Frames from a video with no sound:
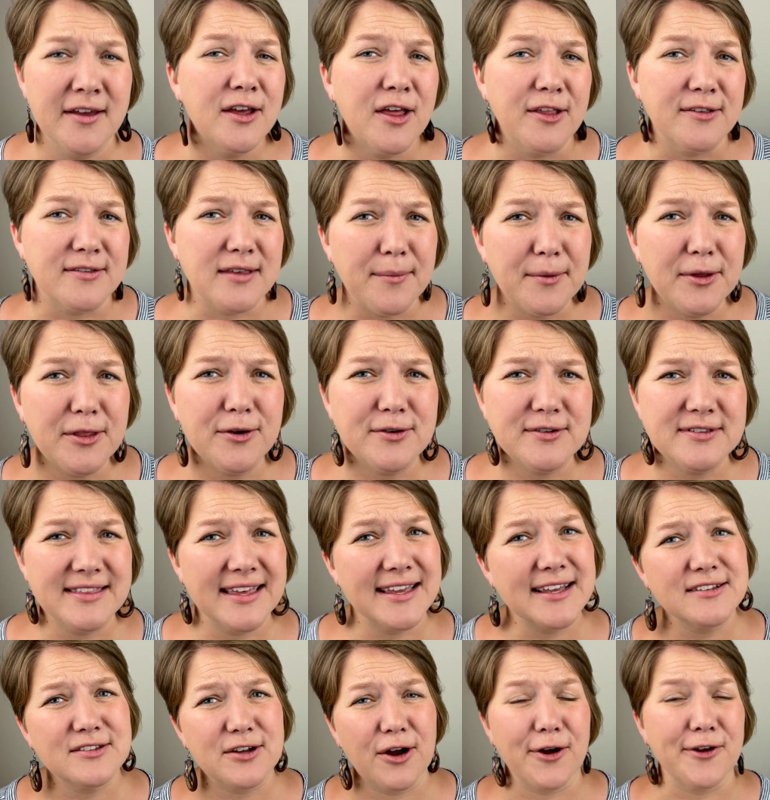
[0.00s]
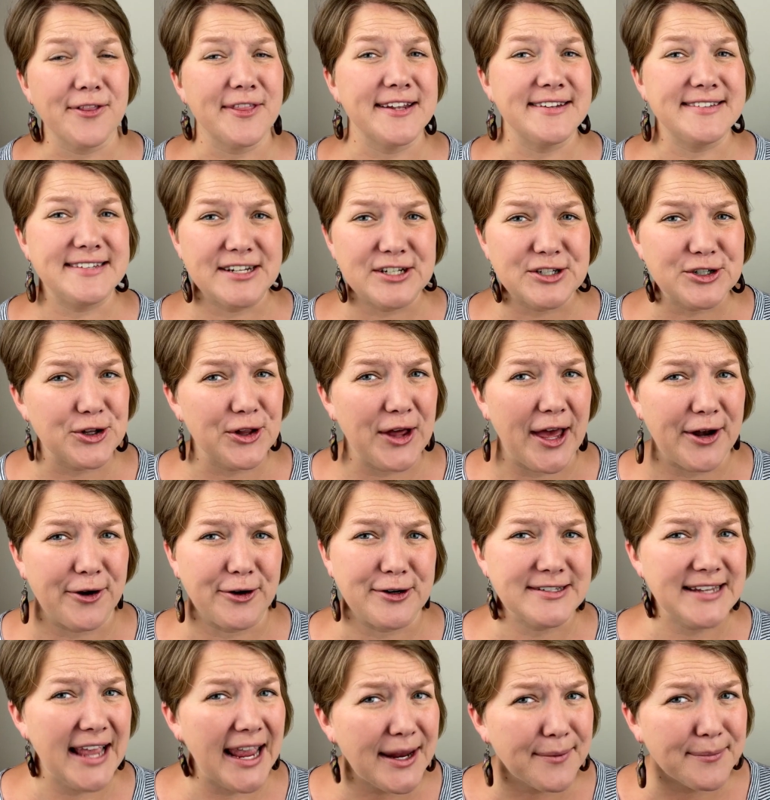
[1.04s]
Some of those things are the digital
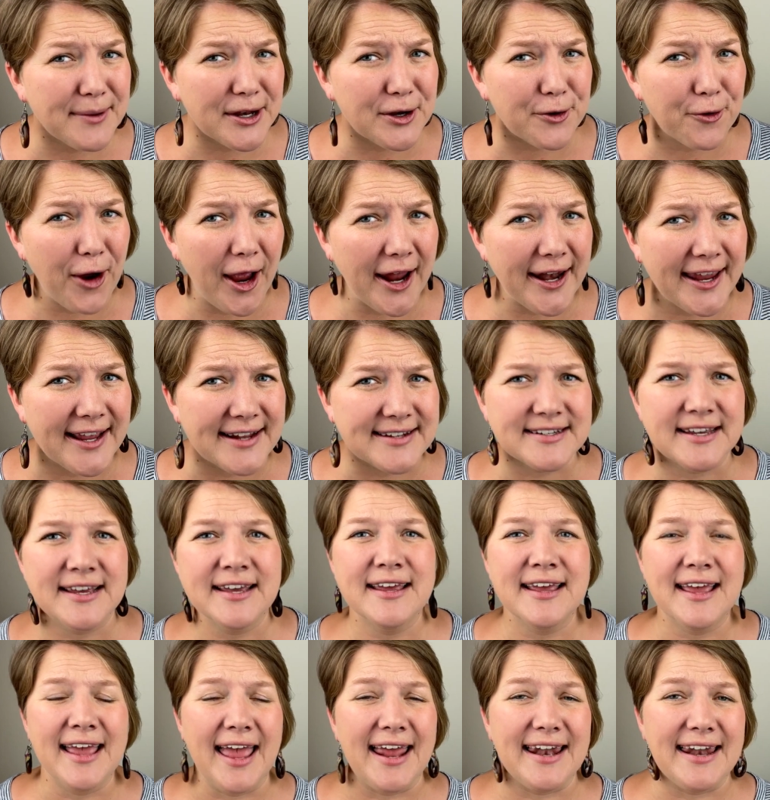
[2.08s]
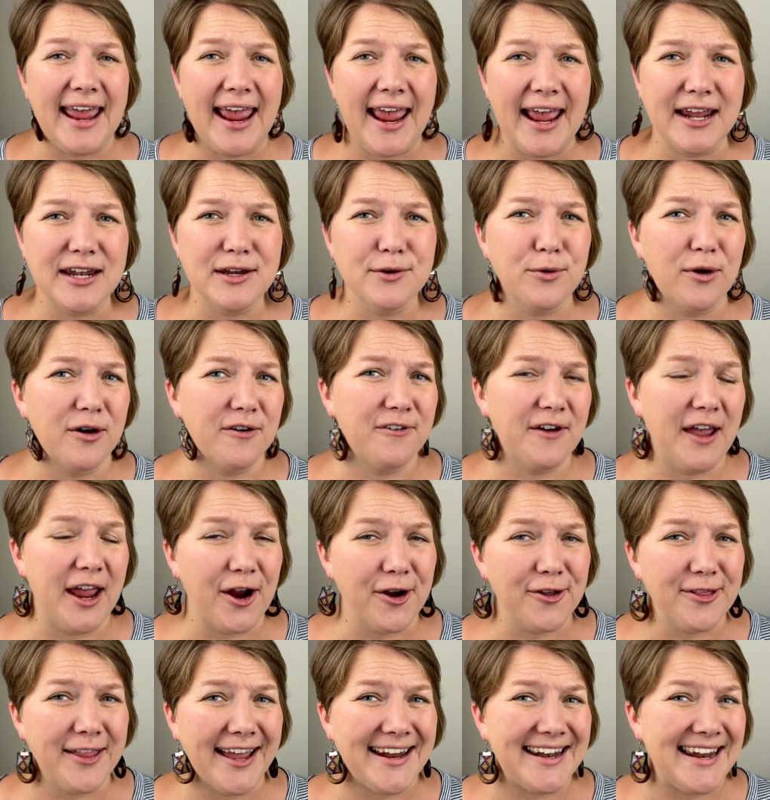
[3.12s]
entertainment credit, an annual
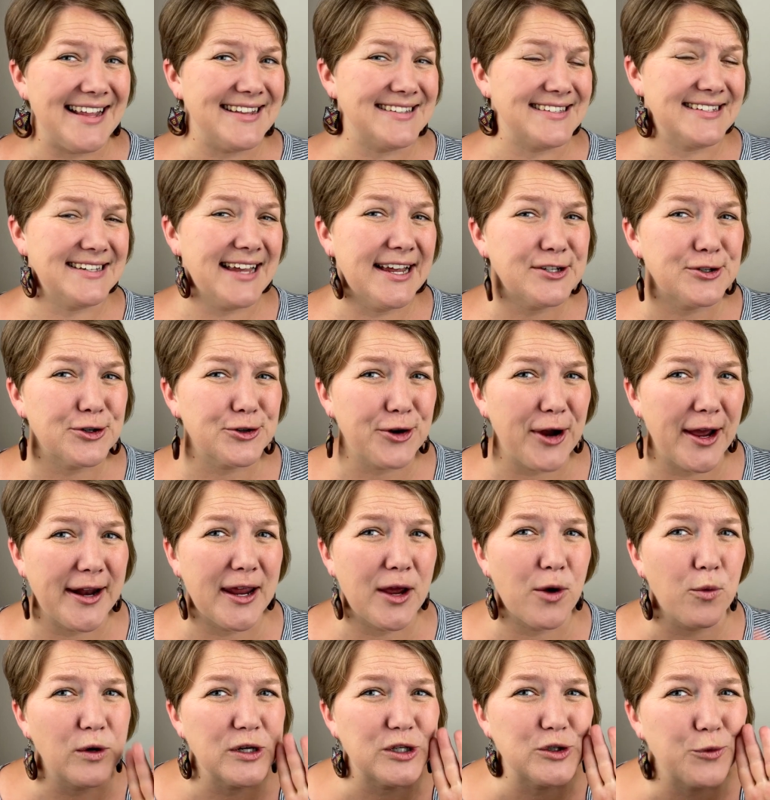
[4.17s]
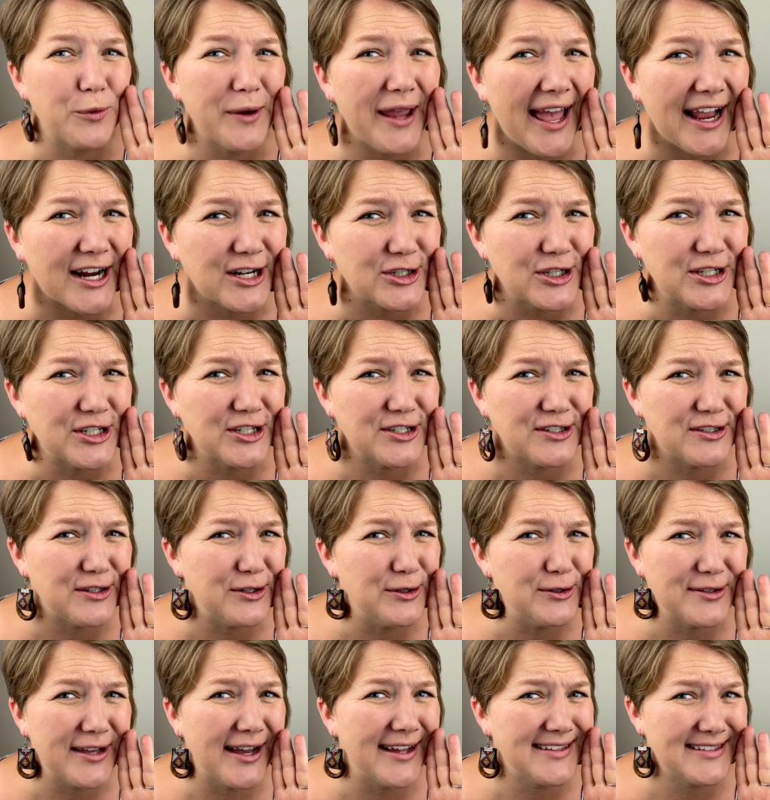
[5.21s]
airline incidental credit, which we actually just
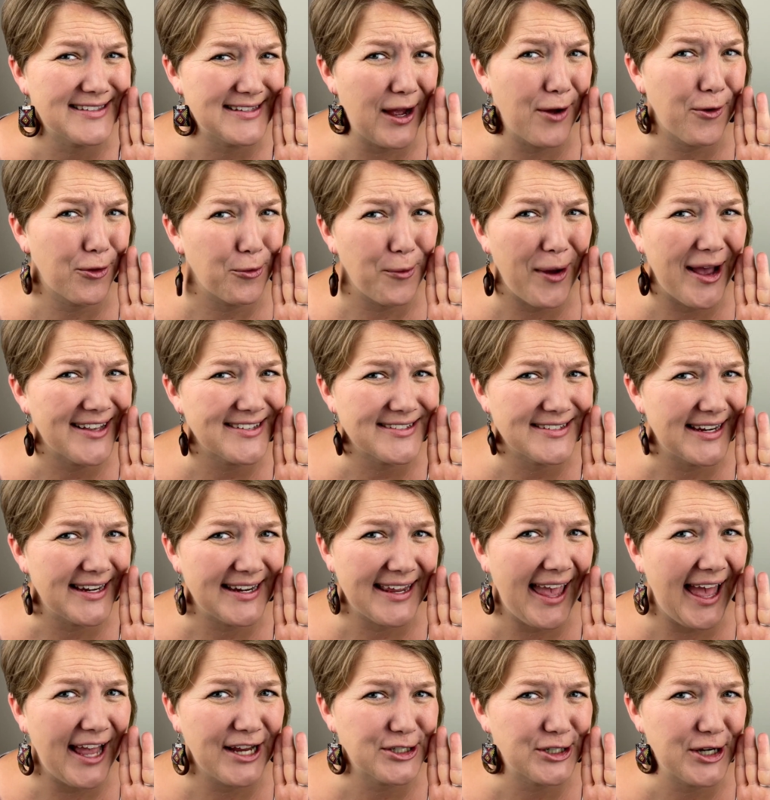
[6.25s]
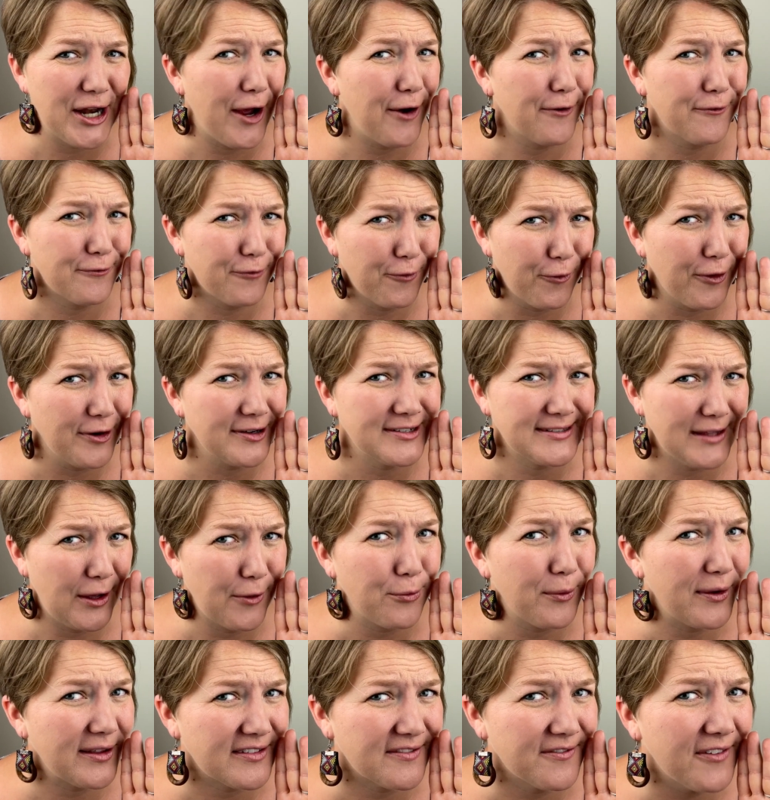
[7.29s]
use on Southwest and cash it out for
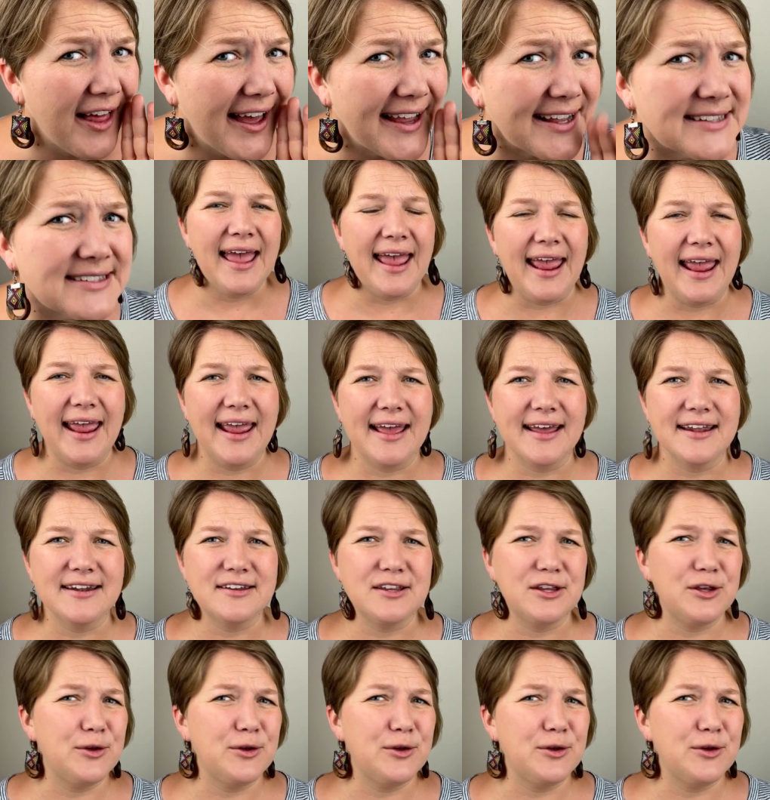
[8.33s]
Southwest flights, and you